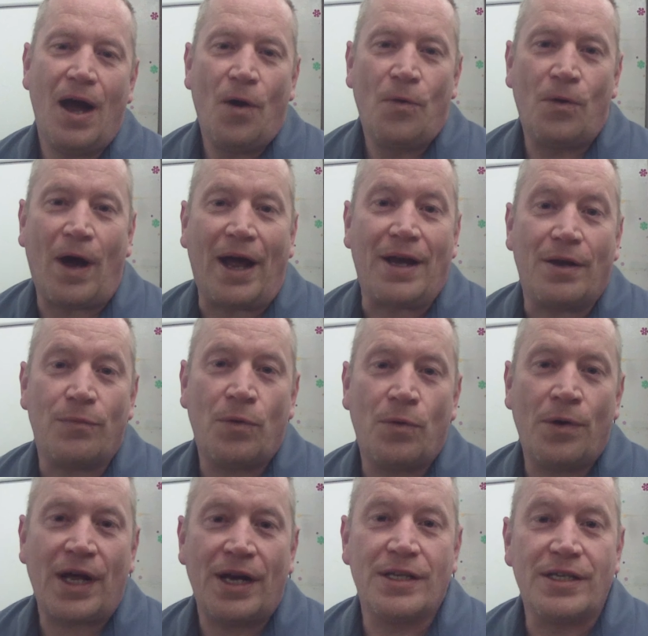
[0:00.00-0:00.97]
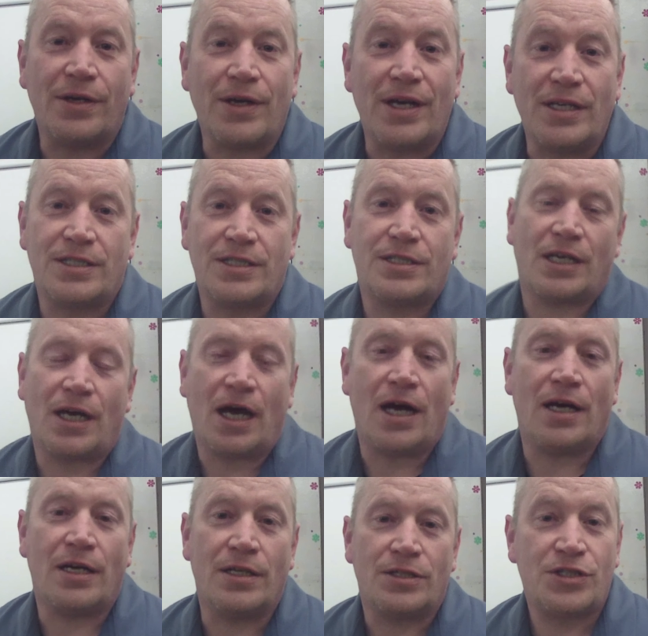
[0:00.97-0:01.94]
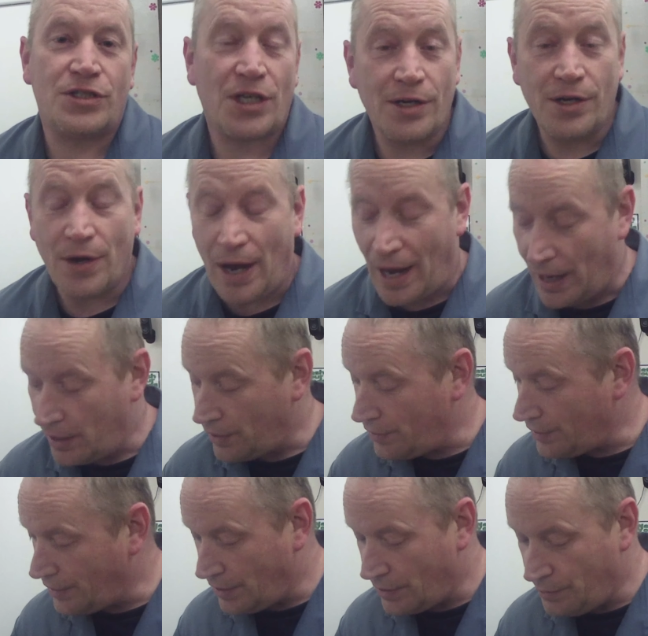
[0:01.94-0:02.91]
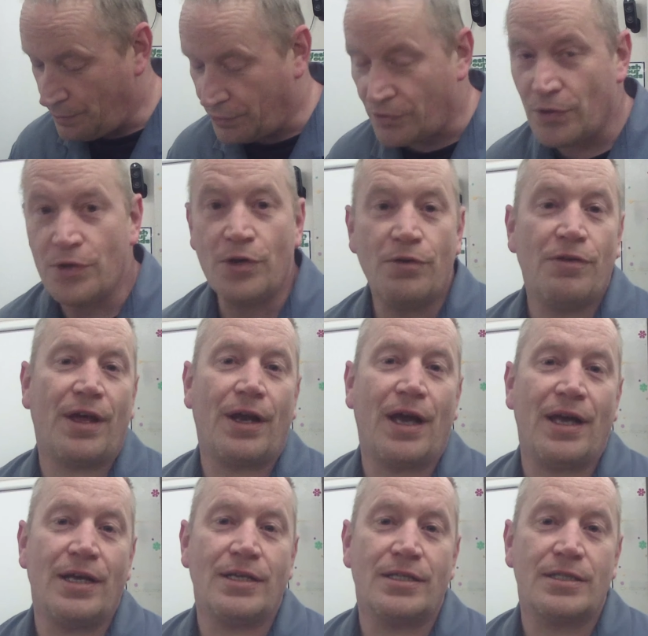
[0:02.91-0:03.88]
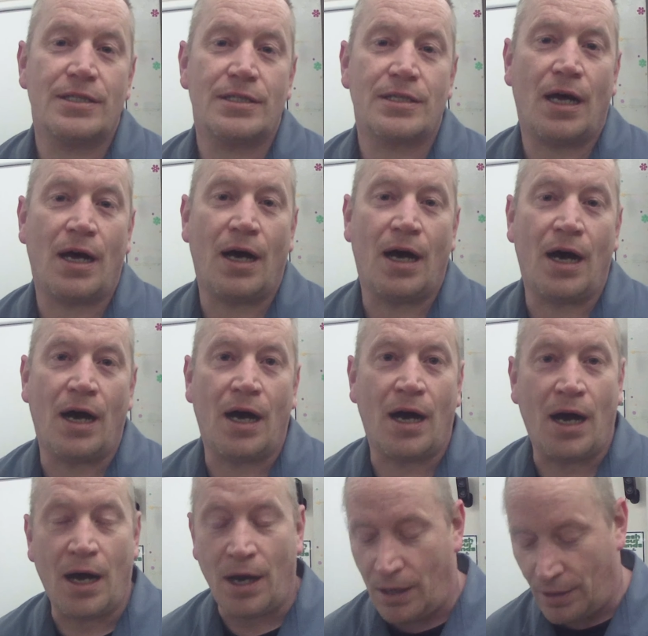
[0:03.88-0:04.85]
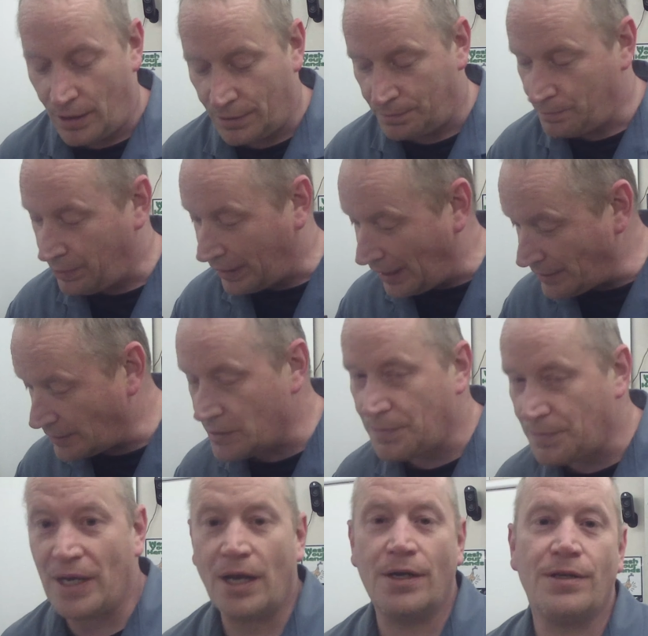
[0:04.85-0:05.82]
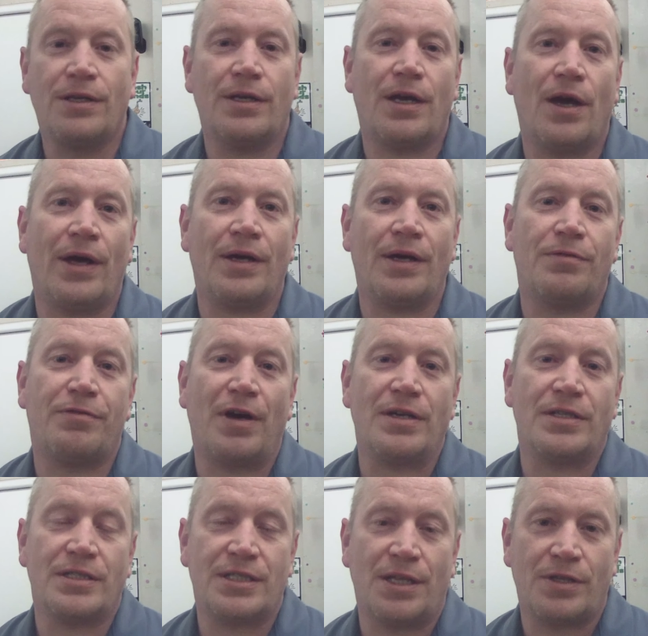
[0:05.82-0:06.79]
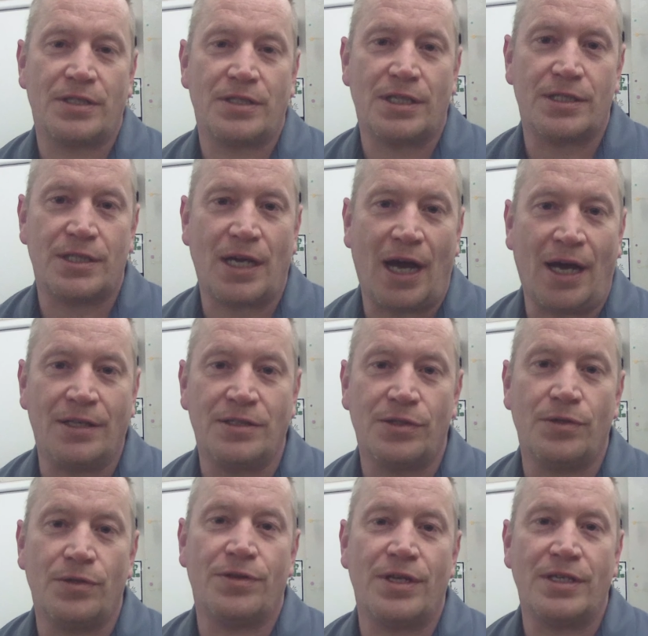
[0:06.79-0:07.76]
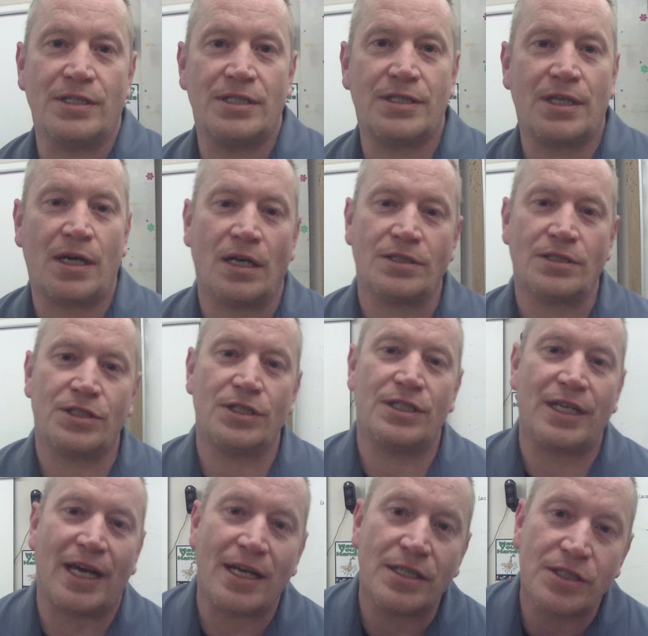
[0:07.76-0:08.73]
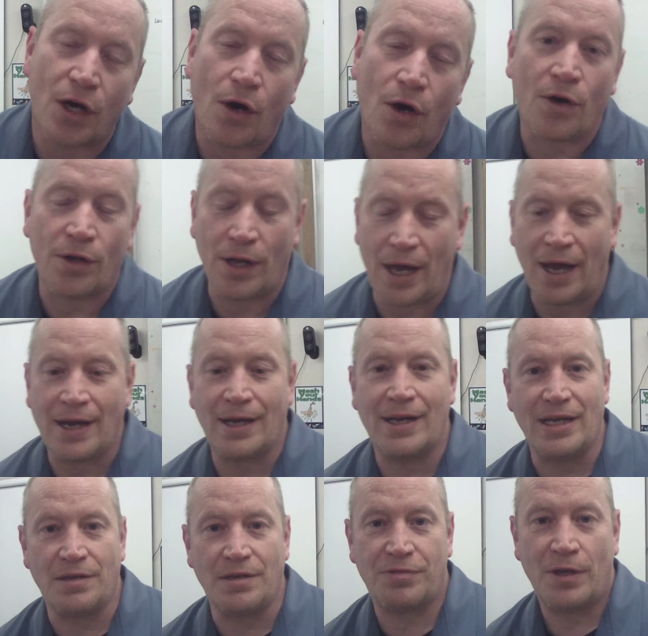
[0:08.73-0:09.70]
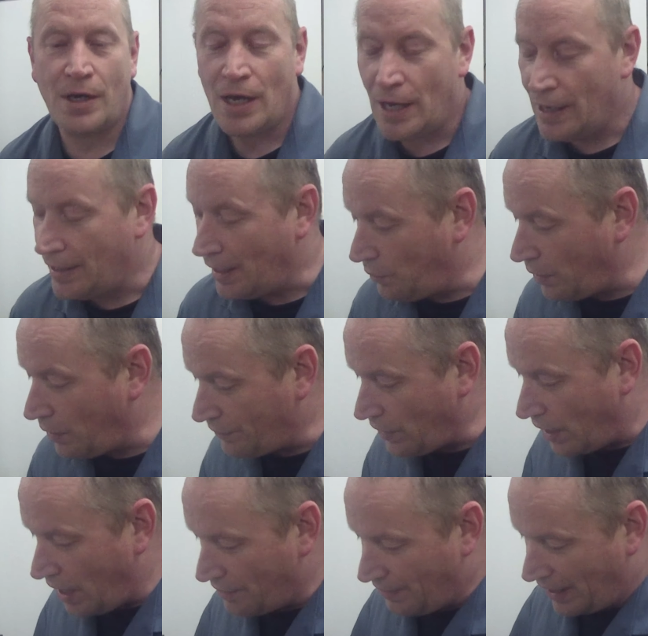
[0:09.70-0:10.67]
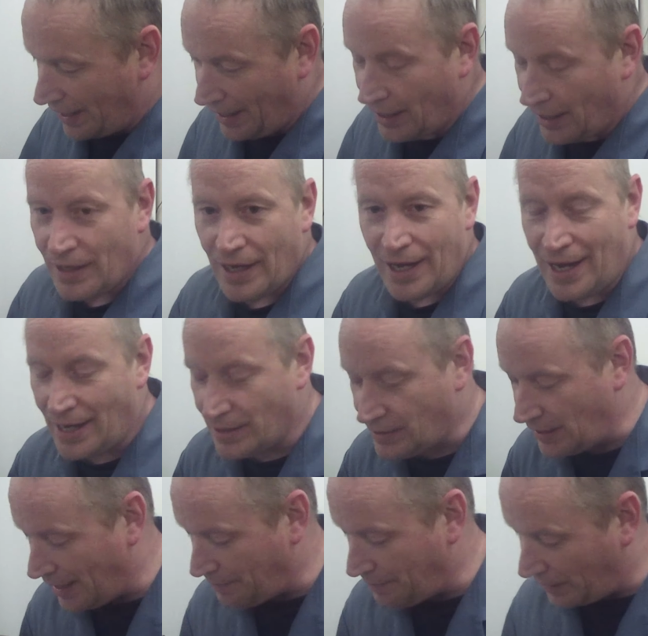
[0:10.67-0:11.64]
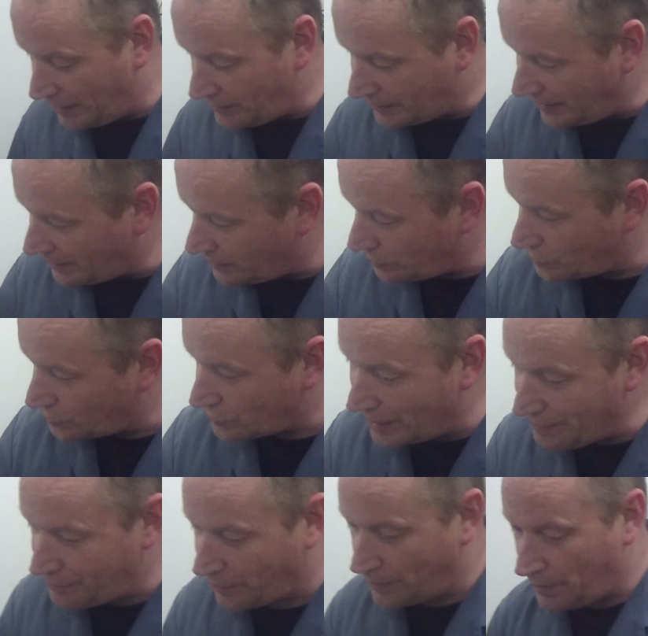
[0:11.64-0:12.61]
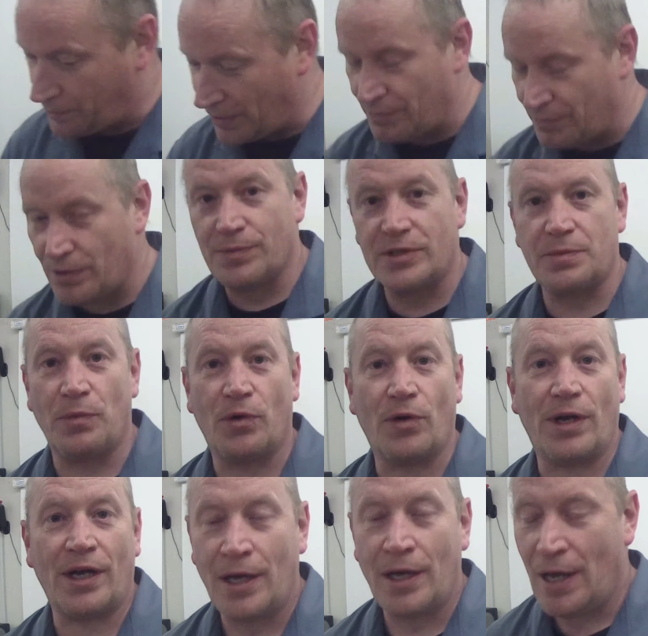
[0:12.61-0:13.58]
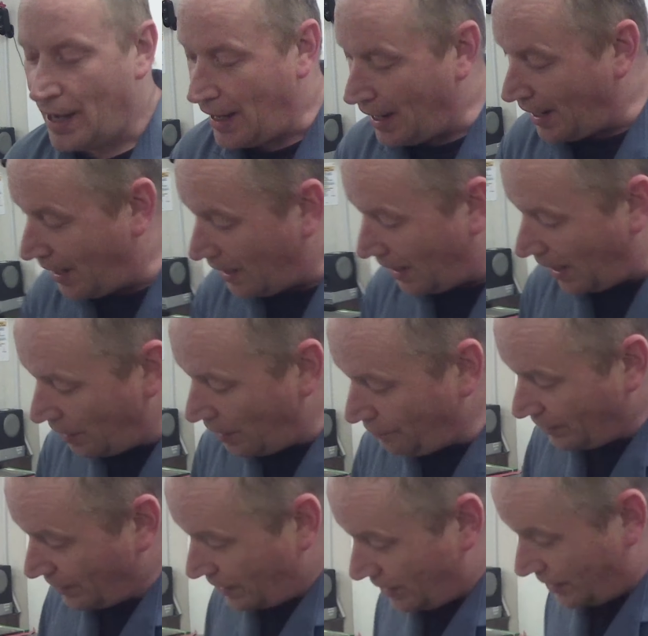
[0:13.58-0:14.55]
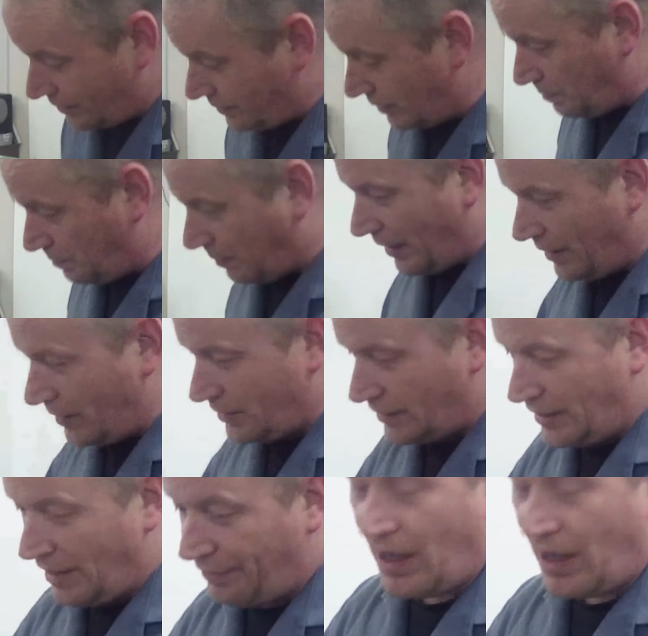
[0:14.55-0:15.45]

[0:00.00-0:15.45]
Right, what we're going to do is show you how you prove that a plant has been undergoing photosynthesis and do the starch test on a leaf. Now, what I've got over here is a plant taken straight from the prep room this morning. Over the years, this plant has given